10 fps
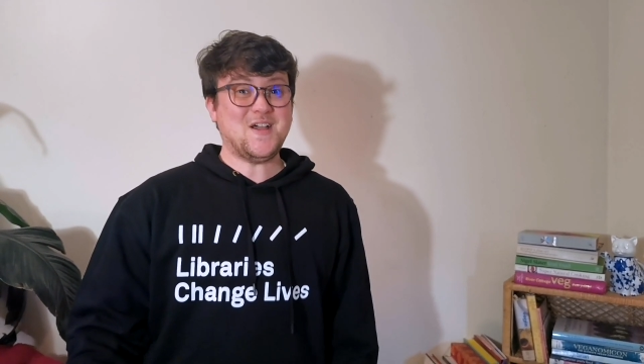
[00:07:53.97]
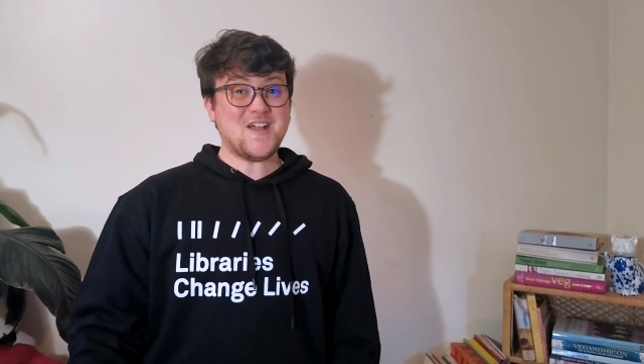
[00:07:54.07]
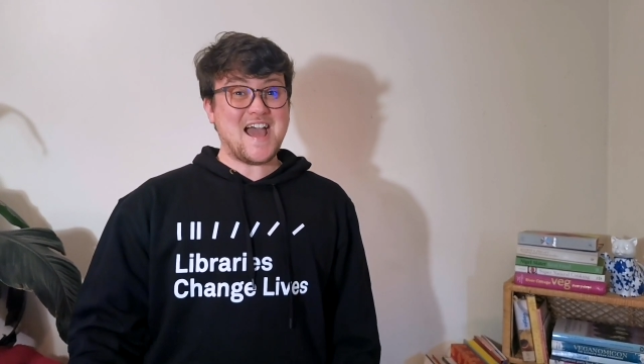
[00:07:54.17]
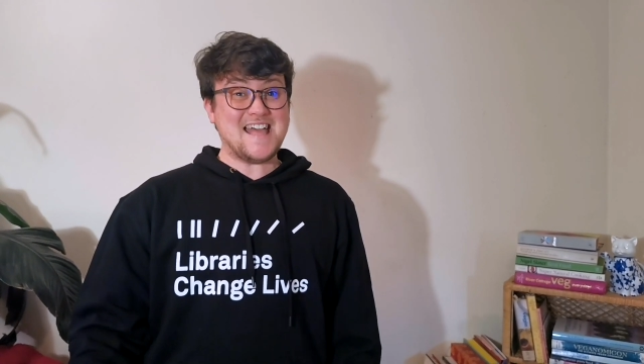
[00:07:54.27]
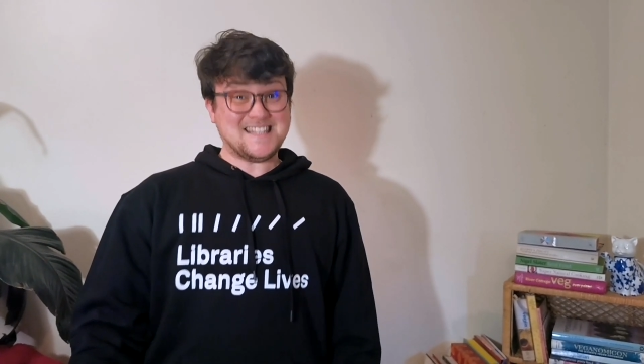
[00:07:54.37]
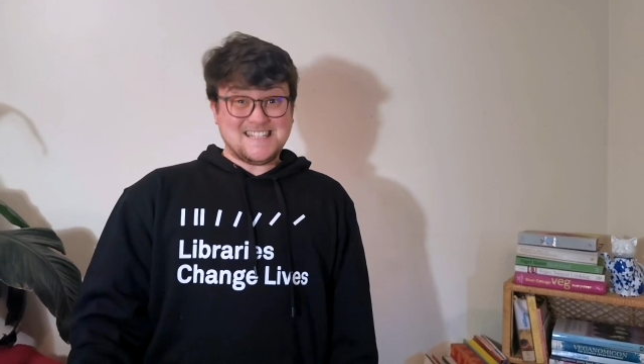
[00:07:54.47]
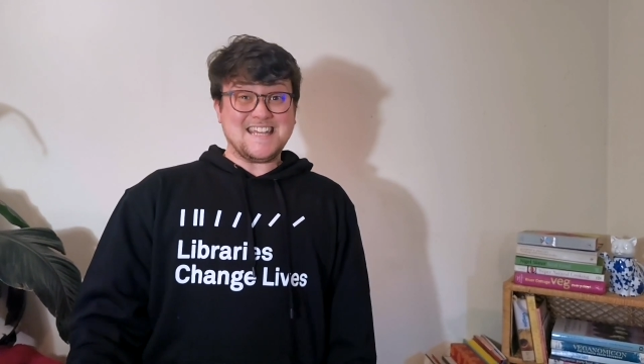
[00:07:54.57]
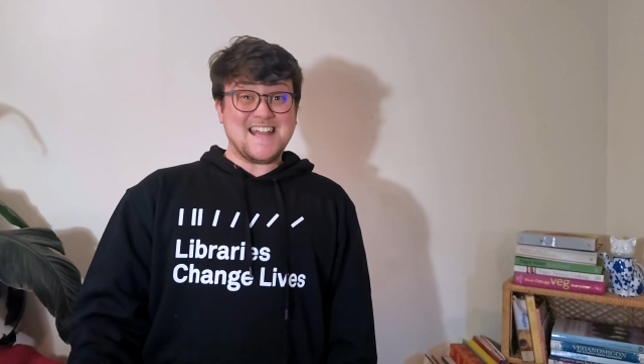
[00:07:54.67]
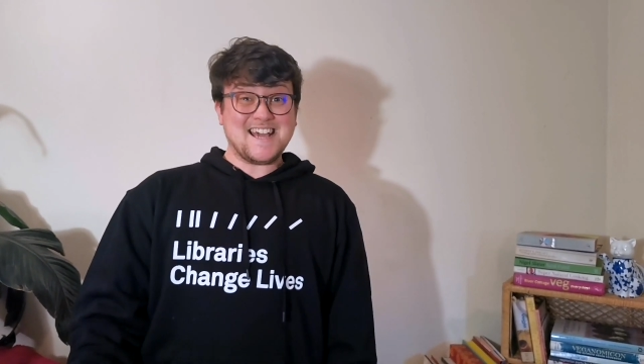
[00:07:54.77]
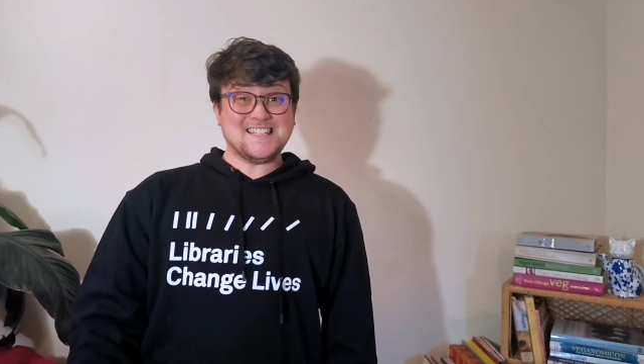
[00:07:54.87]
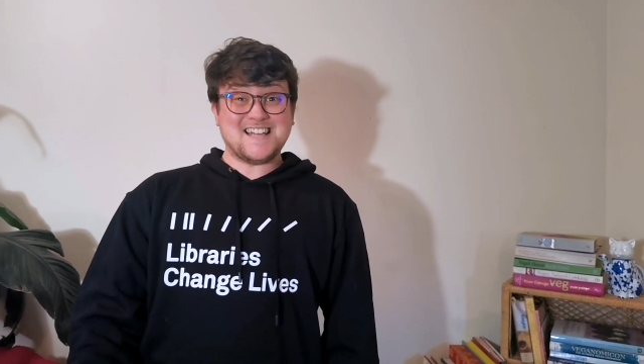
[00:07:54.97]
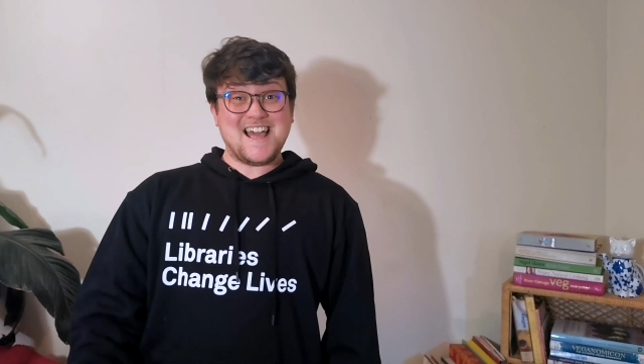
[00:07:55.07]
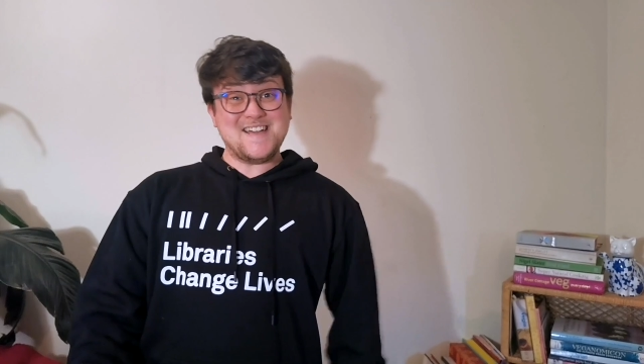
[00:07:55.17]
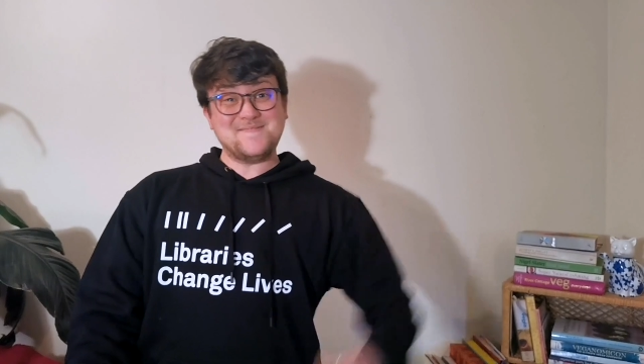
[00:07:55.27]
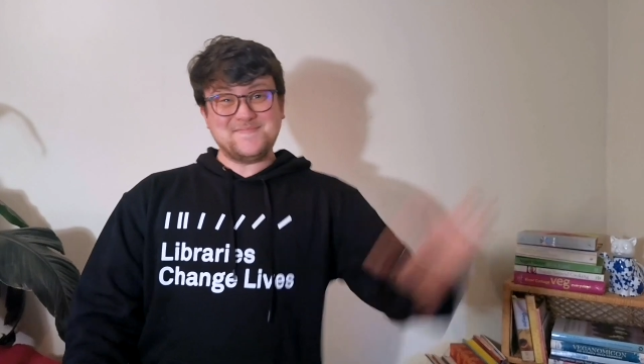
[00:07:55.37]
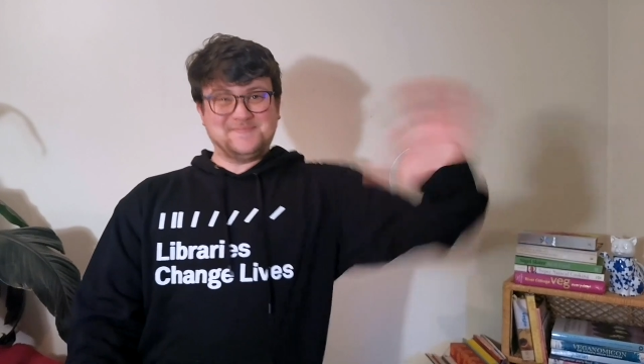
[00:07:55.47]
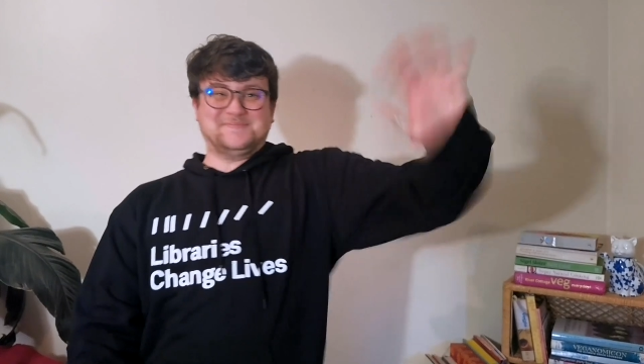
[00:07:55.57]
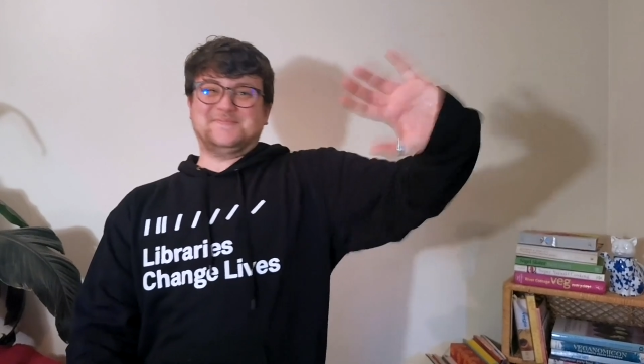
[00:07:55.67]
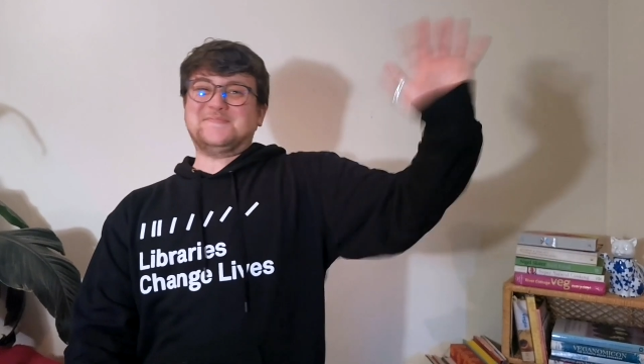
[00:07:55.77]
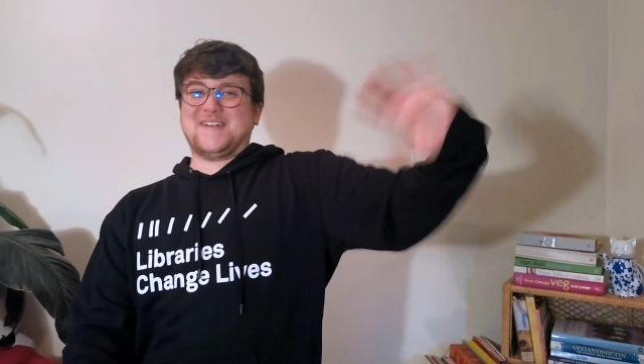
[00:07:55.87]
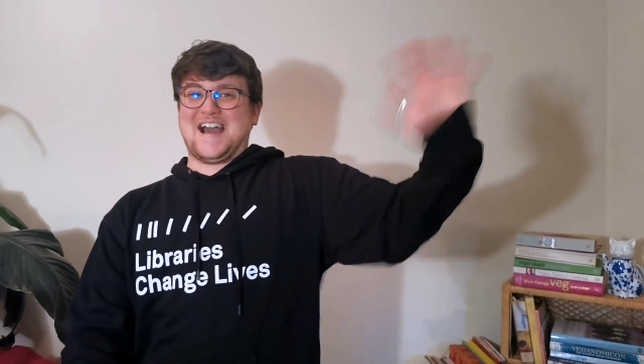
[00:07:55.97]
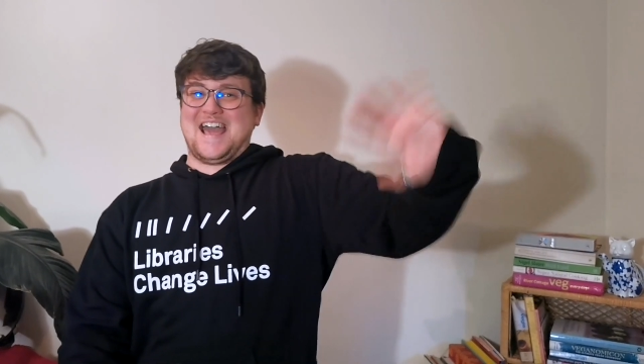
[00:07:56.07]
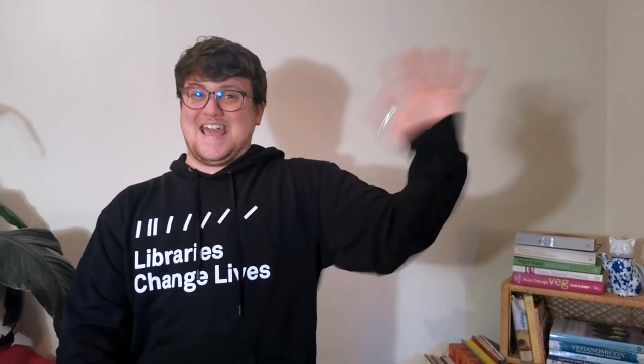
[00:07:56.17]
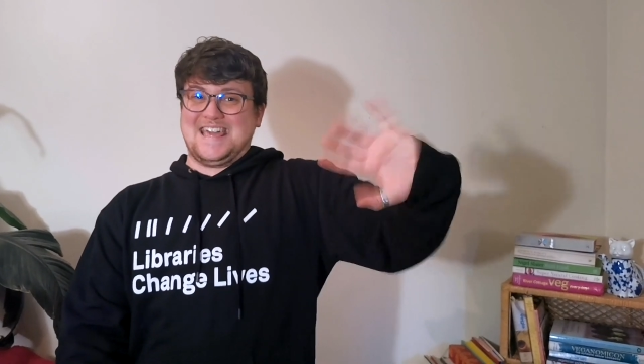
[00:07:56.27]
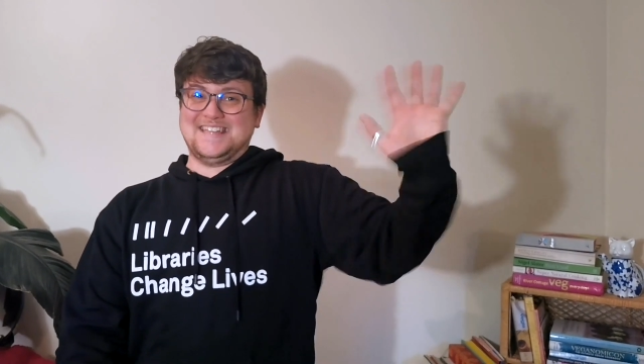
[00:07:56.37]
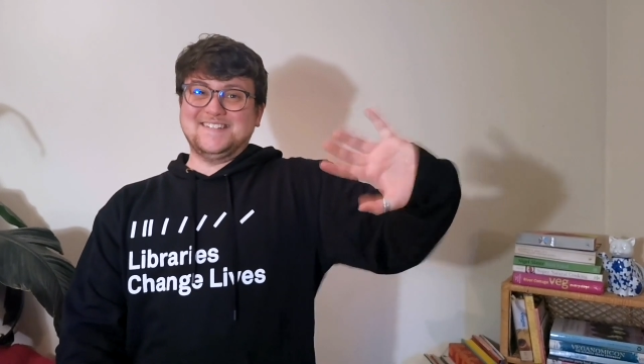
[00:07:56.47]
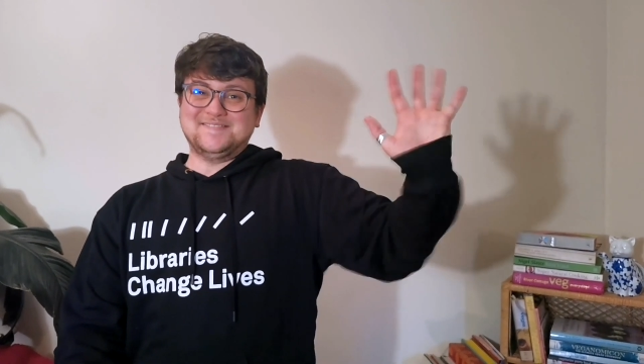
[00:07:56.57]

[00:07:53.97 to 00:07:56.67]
Alright, see you next time. Bye.